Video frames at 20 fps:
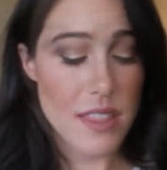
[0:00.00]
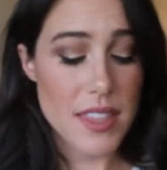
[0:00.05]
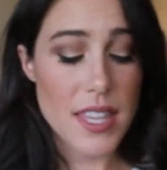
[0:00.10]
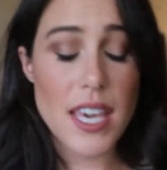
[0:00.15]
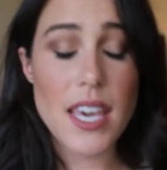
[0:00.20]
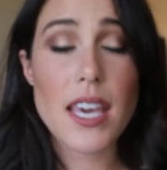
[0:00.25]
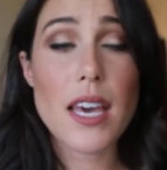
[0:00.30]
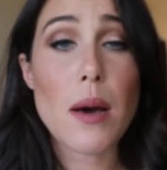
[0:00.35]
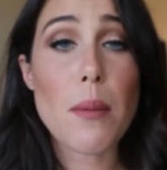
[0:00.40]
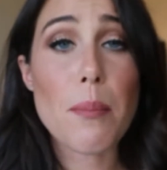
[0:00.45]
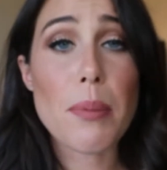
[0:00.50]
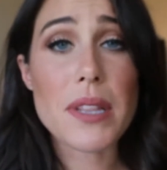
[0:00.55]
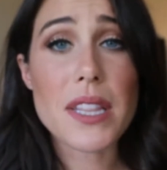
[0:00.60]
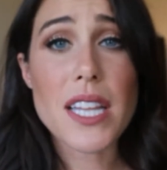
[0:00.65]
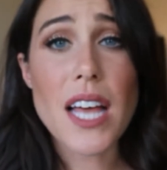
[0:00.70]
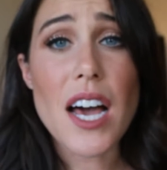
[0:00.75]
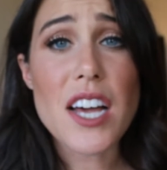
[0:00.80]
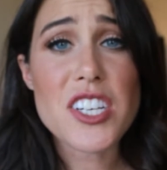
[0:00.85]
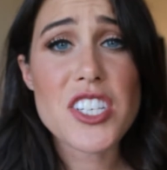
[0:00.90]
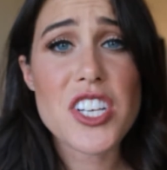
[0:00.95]
The
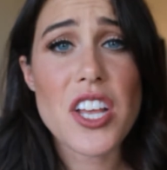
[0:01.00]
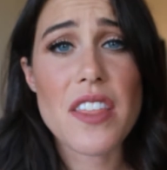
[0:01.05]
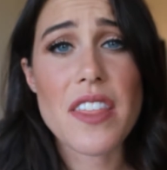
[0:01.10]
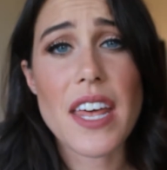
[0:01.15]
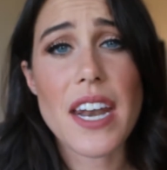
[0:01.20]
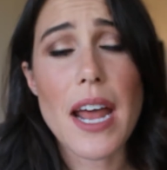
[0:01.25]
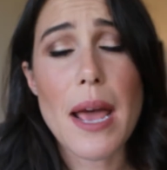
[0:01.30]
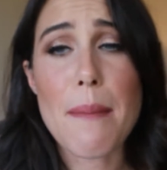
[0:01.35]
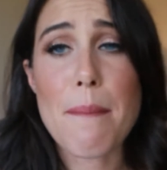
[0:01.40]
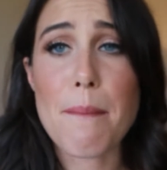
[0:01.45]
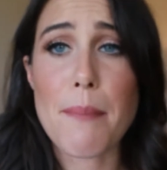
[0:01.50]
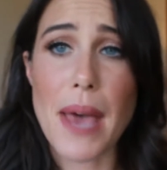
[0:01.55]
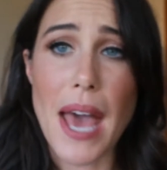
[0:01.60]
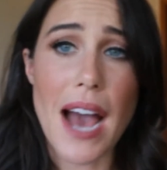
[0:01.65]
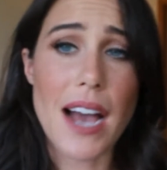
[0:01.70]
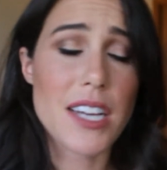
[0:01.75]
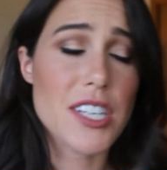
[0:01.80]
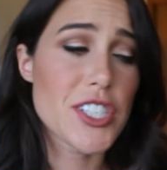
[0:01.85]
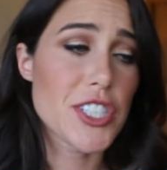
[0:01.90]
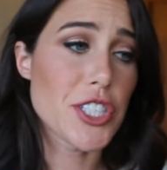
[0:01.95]
blush that I'm
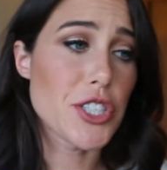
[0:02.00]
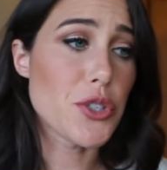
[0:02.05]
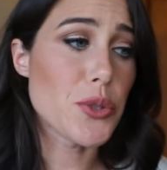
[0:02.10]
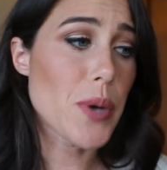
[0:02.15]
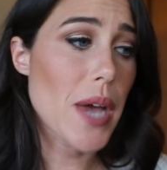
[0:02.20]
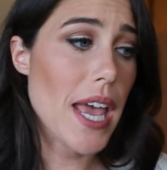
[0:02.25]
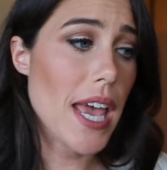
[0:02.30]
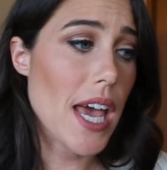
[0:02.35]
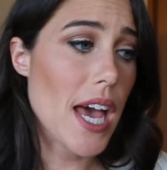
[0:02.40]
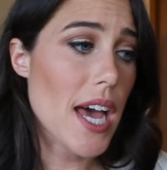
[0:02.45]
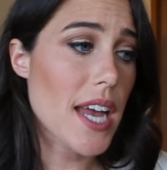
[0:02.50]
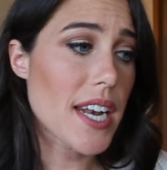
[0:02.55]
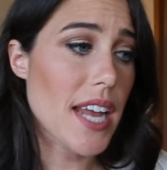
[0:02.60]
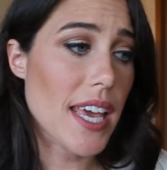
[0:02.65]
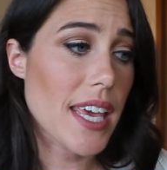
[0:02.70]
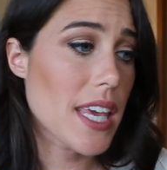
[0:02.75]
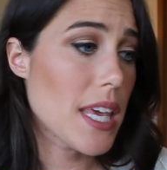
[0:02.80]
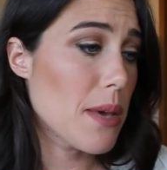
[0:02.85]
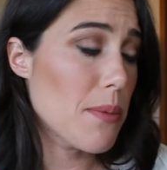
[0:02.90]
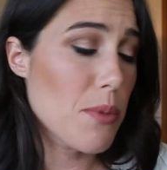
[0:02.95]
back to and I
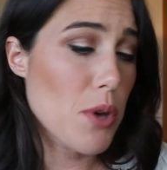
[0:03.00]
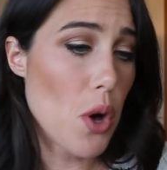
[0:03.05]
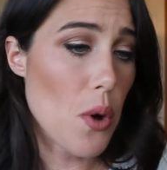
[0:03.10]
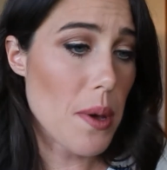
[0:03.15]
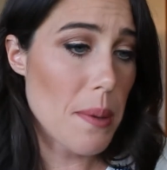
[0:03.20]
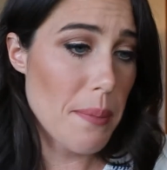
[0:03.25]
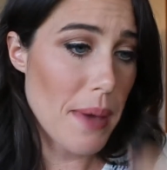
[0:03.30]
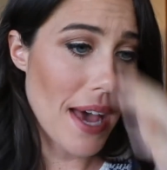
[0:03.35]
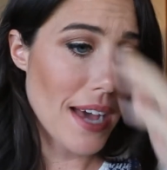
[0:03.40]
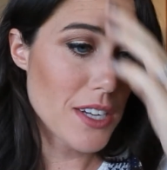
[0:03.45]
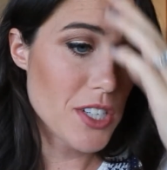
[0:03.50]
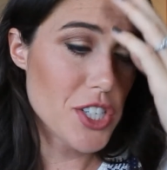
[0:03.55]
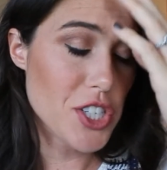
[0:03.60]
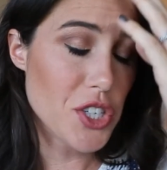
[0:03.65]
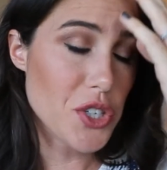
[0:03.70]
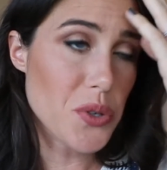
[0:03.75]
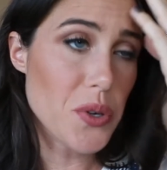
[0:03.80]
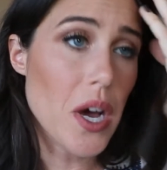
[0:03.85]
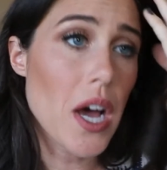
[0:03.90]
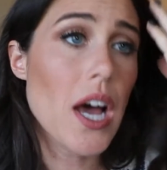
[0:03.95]
keep going back
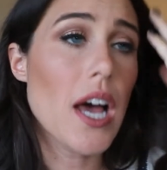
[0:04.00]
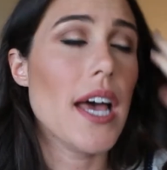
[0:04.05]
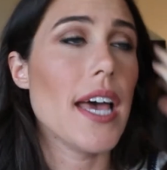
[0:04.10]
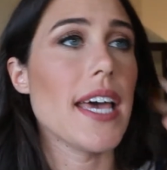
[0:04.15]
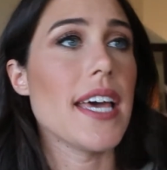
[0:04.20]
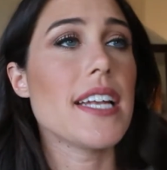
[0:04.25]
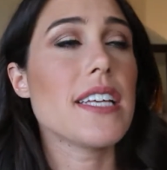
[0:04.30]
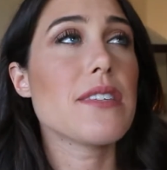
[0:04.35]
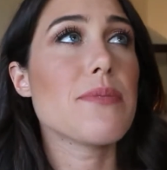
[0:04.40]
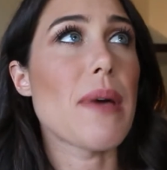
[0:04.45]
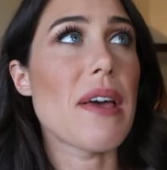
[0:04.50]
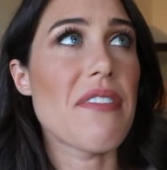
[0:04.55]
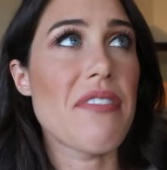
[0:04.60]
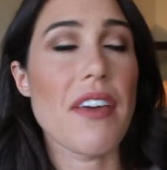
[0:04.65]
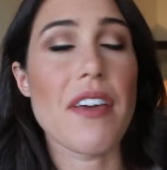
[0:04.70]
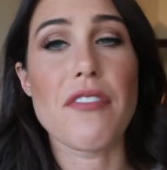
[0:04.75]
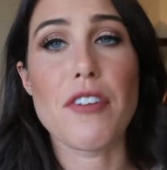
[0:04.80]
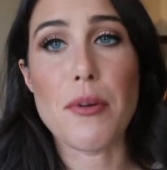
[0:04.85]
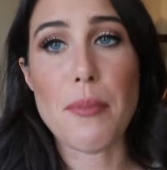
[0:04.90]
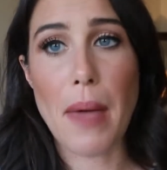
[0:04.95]
to, it is my
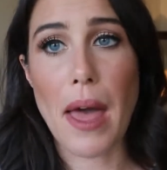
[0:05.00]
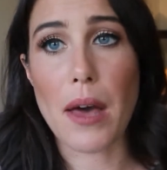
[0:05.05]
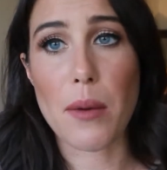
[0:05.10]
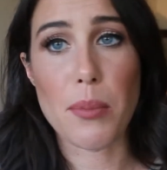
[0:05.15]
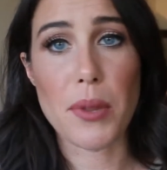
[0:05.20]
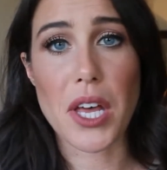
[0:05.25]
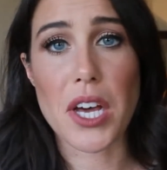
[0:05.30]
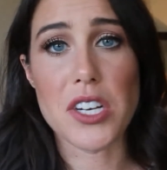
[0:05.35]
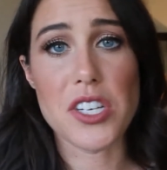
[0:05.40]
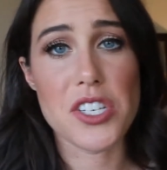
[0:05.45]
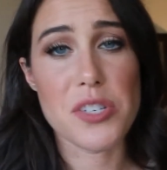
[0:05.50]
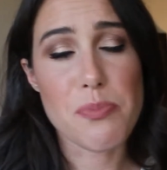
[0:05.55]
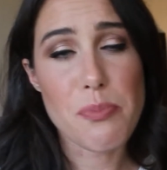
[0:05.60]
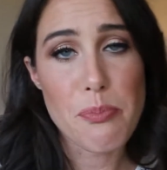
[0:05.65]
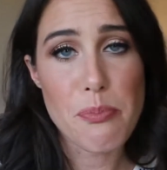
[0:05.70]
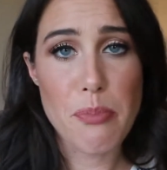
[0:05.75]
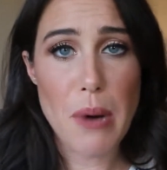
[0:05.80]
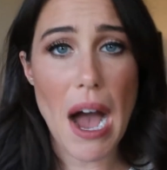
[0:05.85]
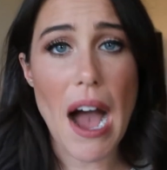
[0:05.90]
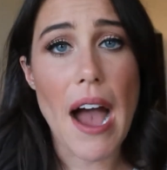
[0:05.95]
favorite MAC blush
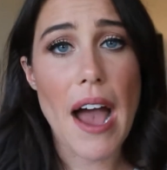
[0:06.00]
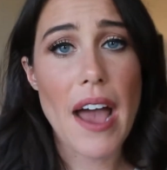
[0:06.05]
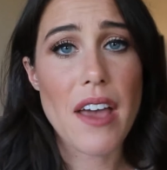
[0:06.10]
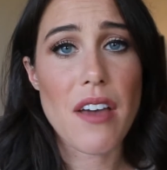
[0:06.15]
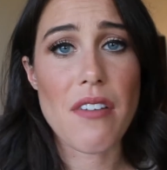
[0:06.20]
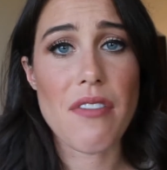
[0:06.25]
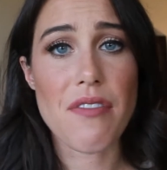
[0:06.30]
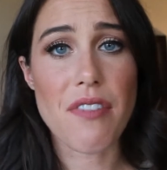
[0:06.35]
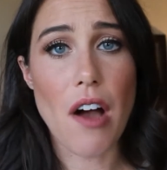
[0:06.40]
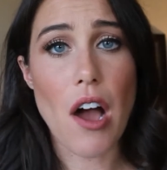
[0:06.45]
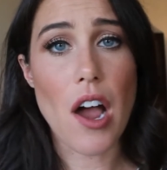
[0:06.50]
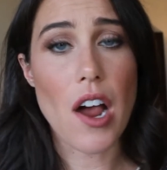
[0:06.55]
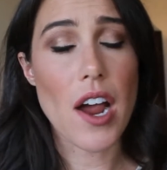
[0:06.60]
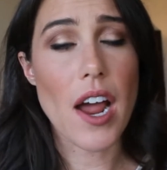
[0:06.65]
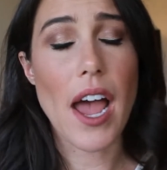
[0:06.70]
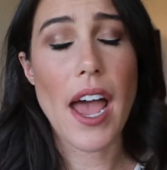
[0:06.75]
by far.